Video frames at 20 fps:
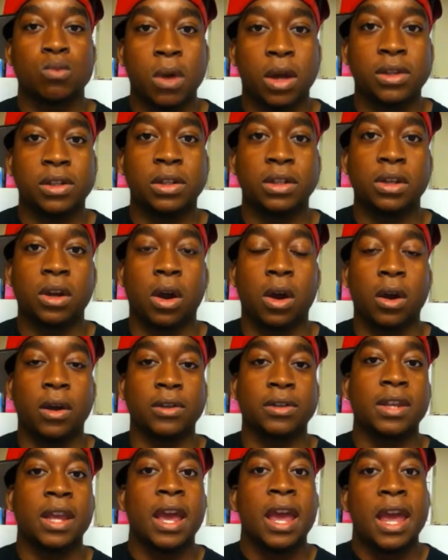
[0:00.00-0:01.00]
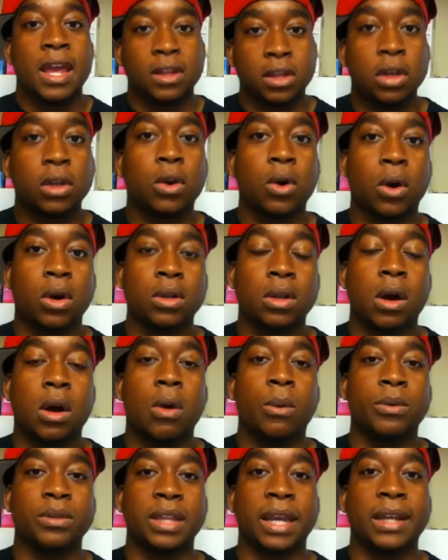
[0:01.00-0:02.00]
rushing yards to go
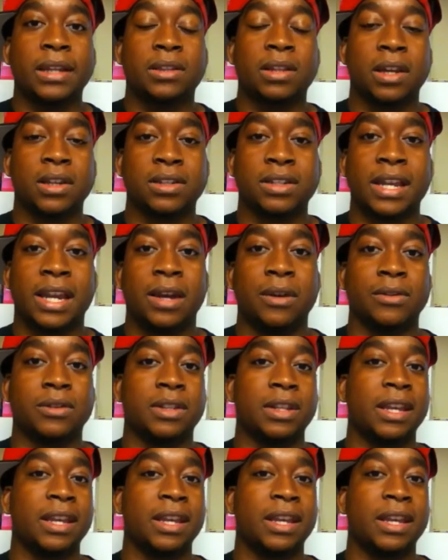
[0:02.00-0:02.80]
along with eight touchdowns.